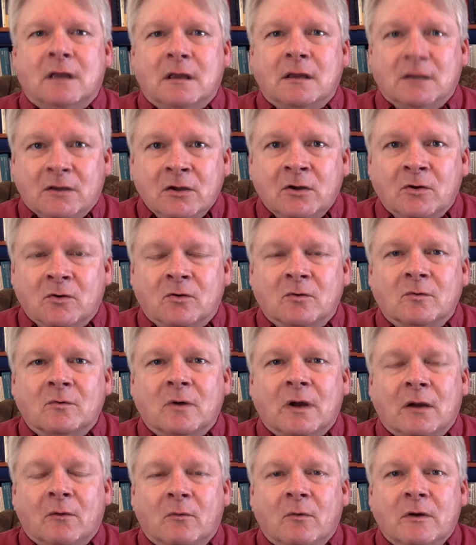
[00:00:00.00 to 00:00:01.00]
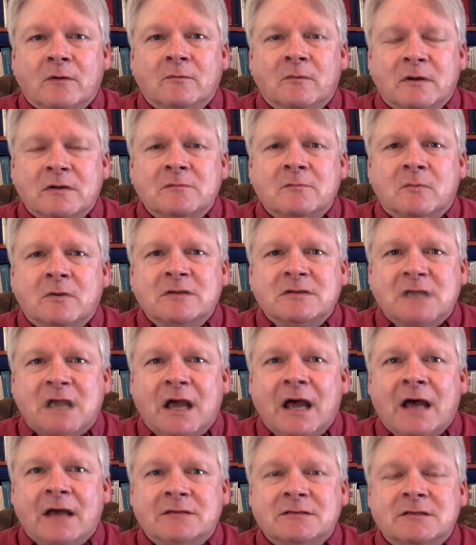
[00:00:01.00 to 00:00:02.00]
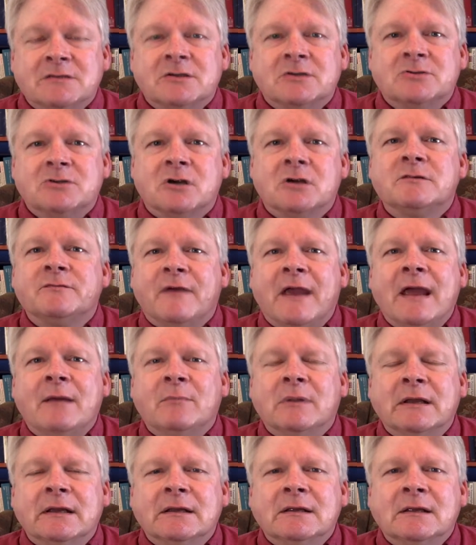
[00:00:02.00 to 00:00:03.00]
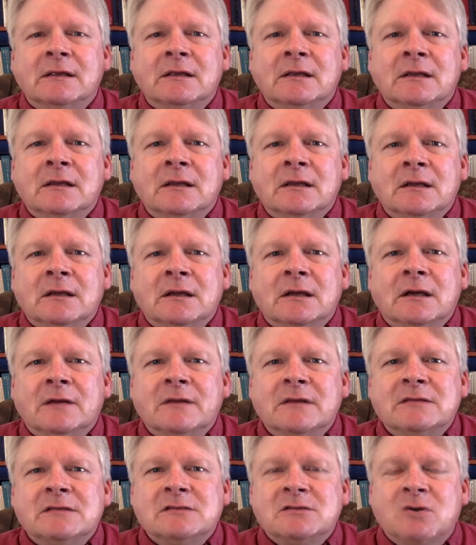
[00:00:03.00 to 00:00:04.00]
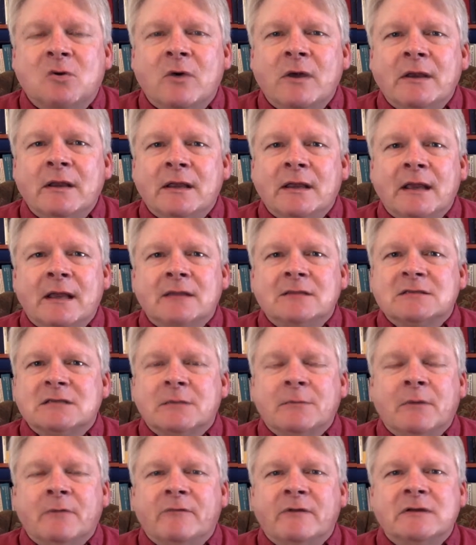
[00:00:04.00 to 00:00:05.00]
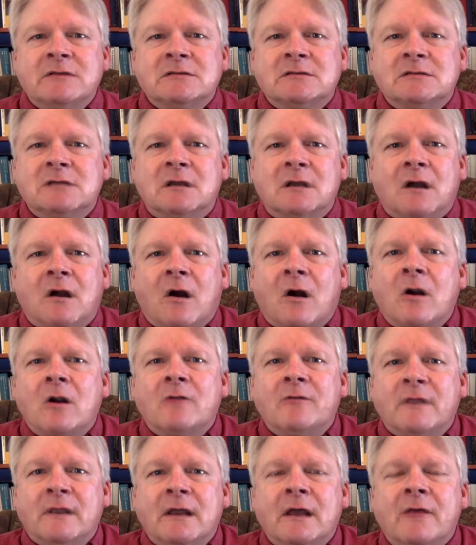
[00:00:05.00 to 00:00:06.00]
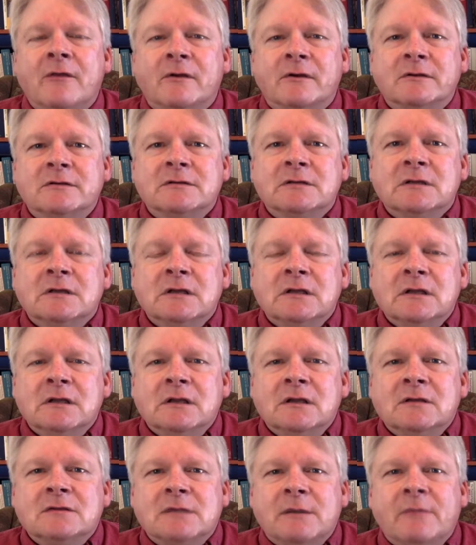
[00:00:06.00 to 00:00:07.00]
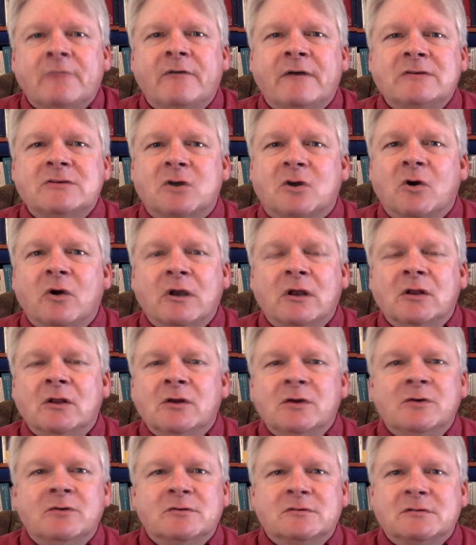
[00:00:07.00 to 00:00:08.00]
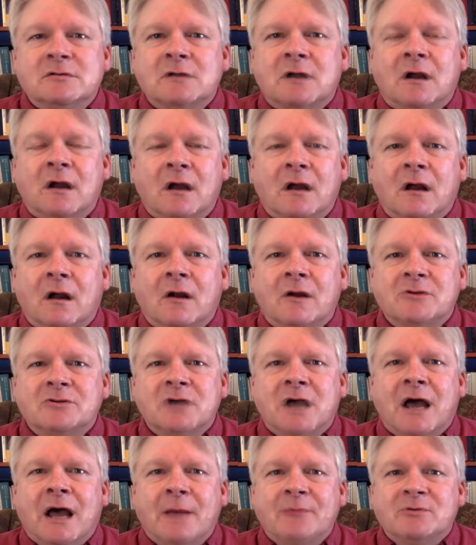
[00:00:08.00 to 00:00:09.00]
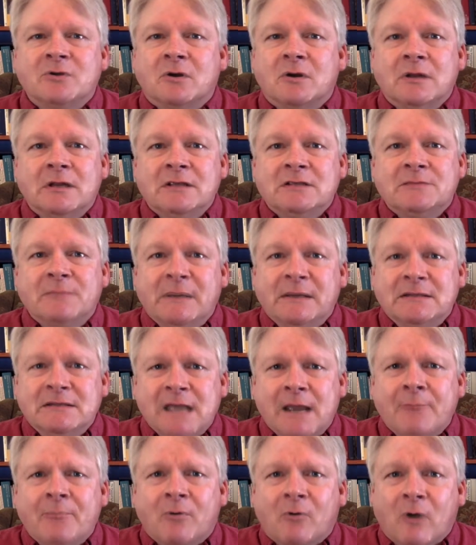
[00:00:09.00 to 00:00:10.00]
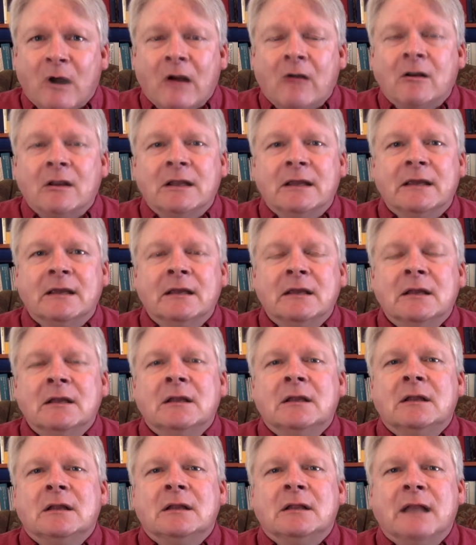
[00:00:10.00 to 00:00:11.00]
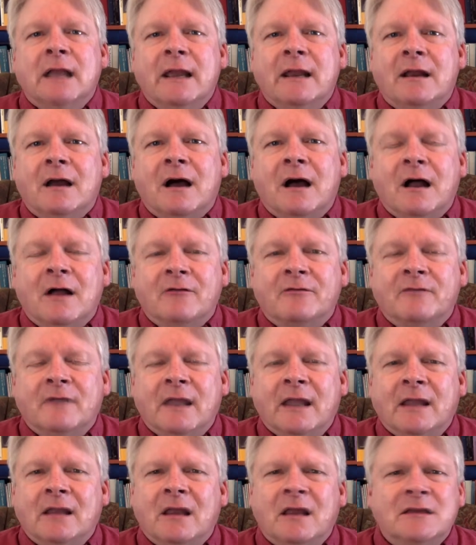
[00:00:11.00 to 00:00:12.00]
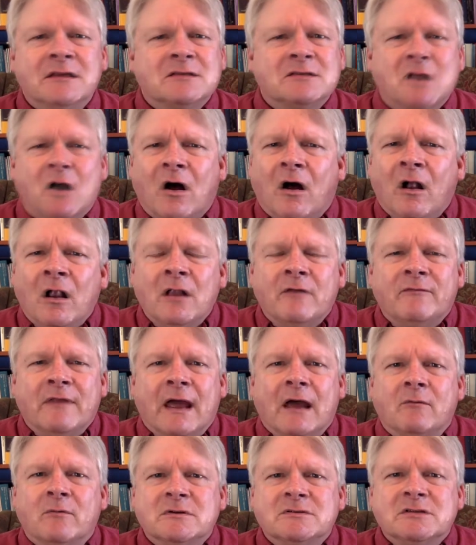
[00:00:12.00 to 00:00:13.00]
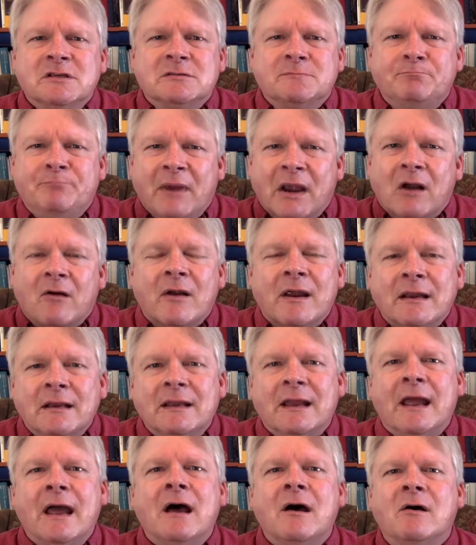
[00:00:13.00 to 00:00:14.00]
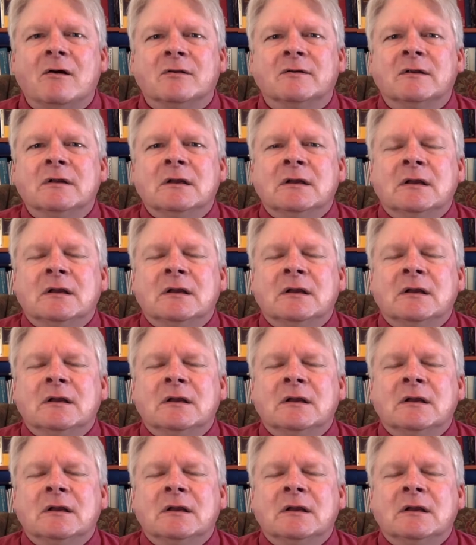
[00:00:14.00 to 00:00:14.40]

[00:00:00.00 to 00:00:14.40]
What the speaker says: you, was us as a church family. This is going to hit some of us harder than others. Some of us are going to lose our jobs or at least be temporarily laid off. And just all of that was just bearing down